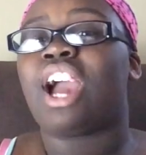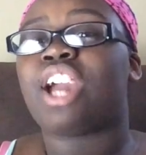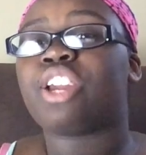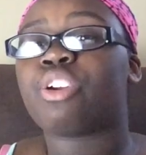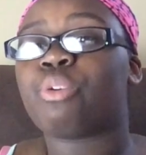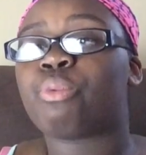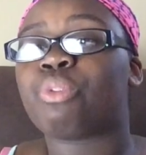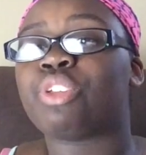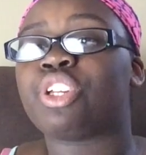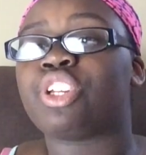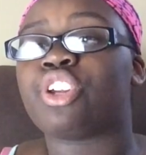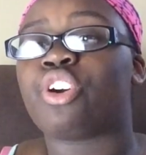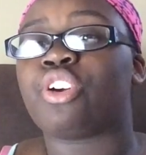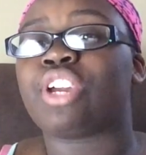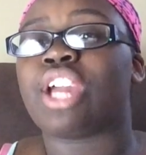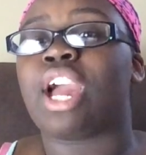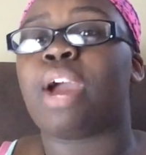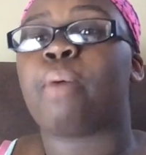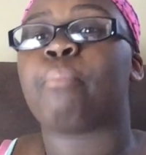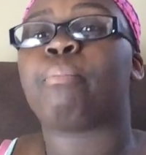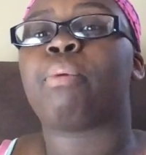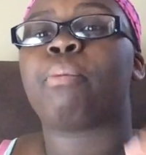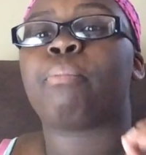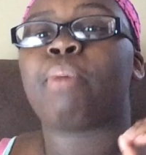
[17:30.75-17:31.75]
I don't really know
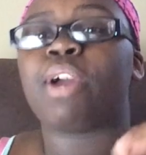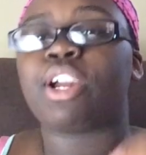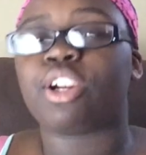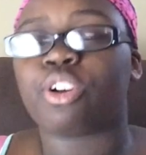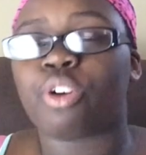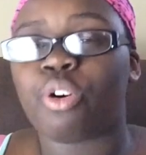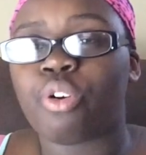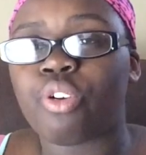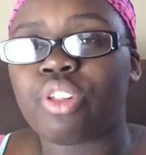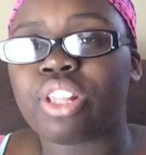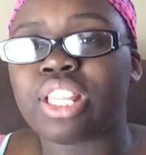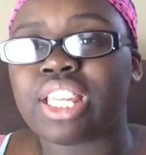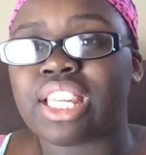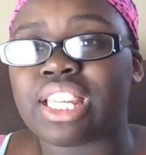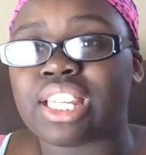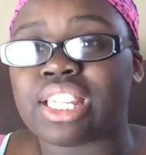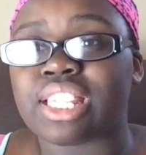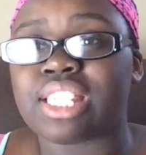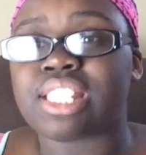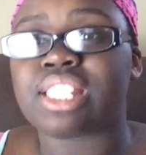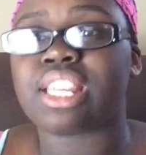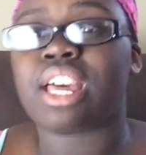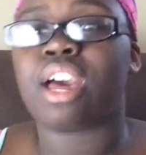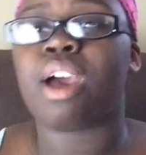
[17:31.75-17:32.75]
yet. But my goal
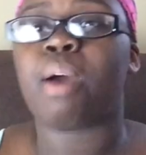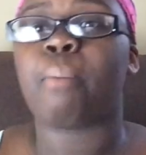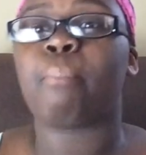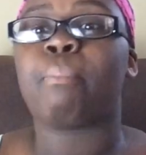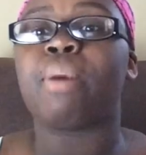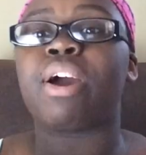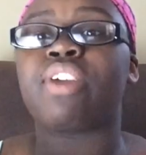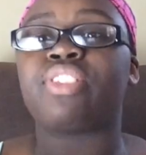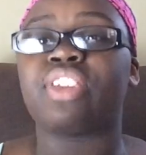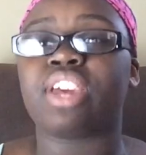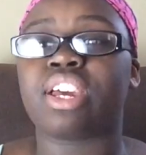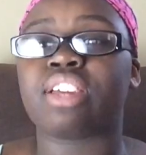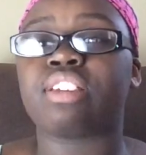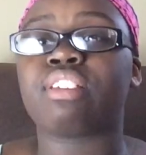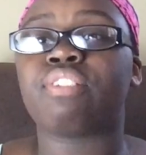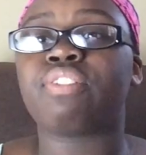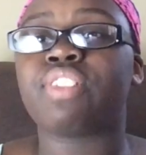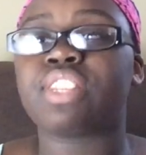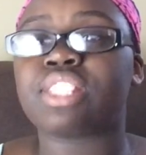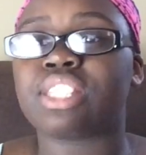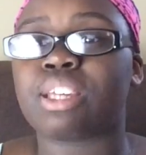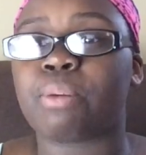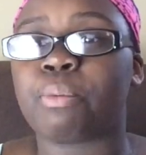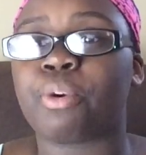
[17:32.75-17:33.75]
is by the end of
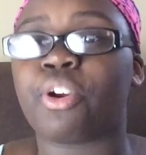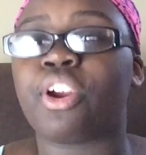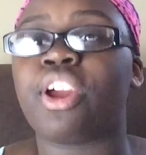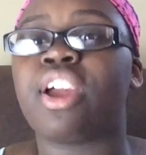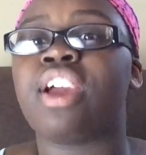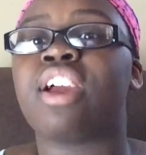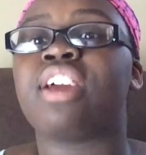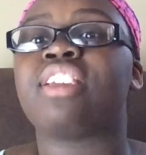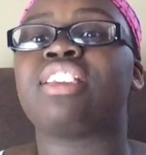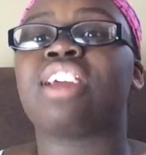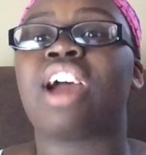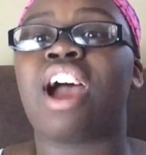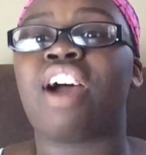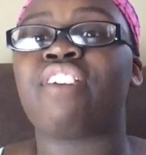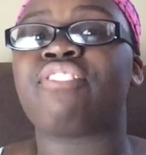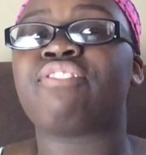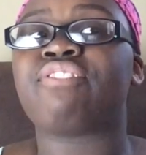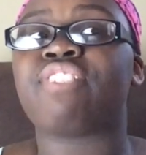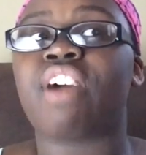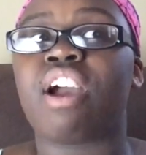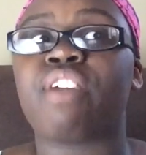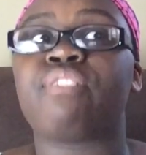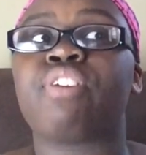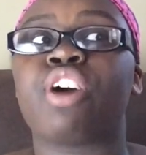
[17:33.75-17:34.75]
the summer to have
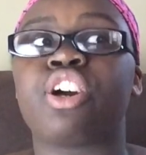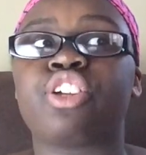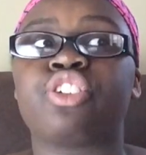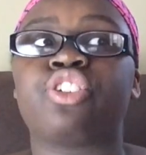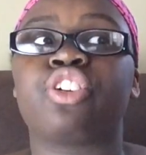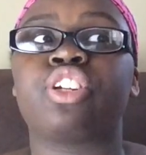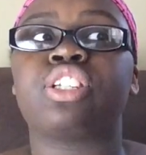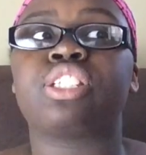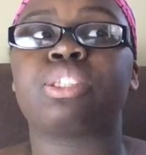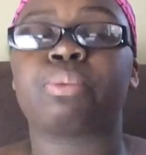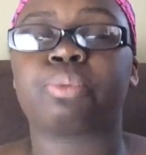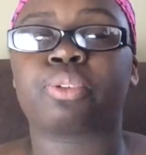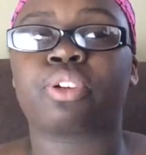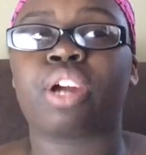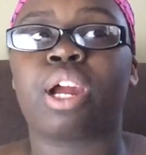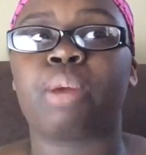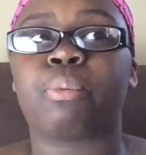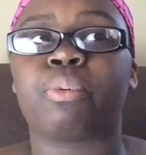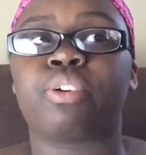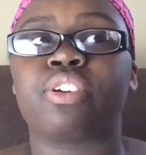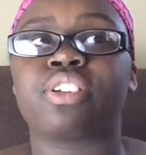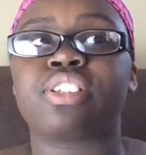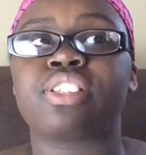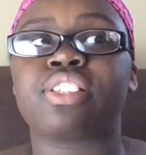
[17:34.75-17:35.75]
500
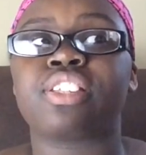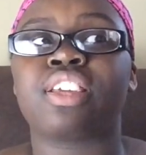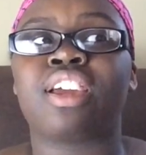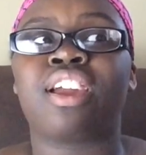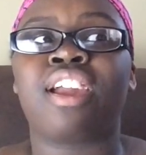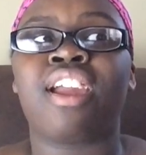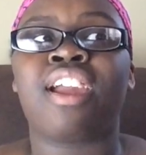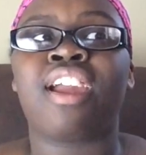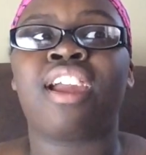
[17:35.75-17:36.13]
subscribers.